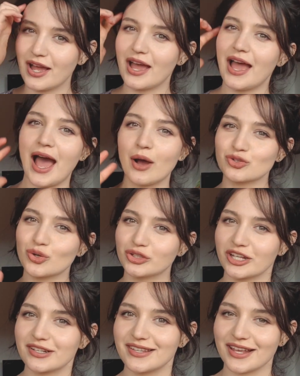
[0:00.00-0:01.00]
household
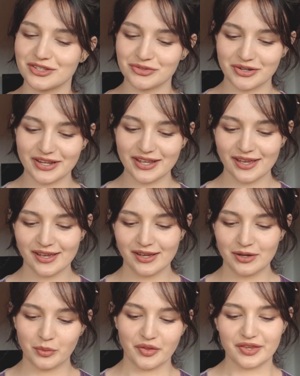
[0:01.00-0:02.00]
accessory
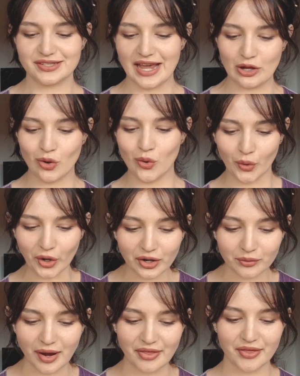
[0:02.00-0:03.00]
with decor
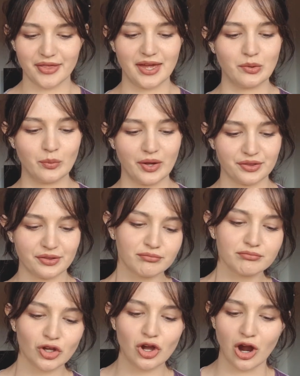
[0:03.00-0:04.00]
rather than with
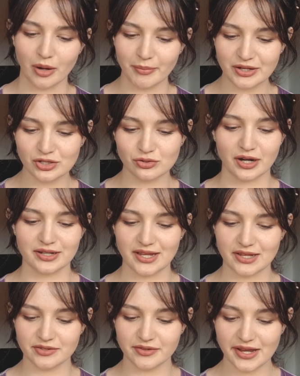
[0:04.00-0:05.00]
garment or
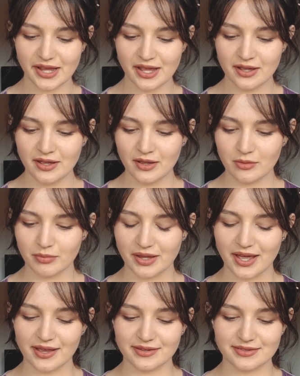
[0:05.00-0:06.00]
accessory,
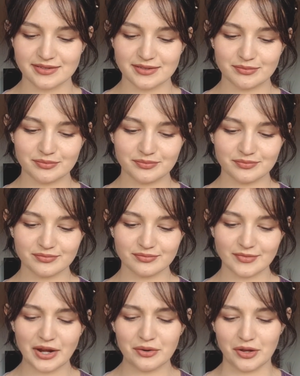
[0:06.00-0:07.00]
because
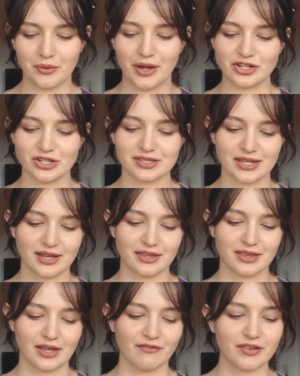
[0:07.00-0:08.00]
I don't know, I think
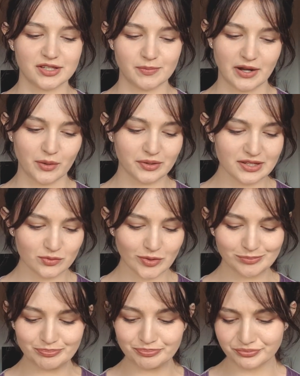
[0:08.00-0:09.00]
it fits better with this one.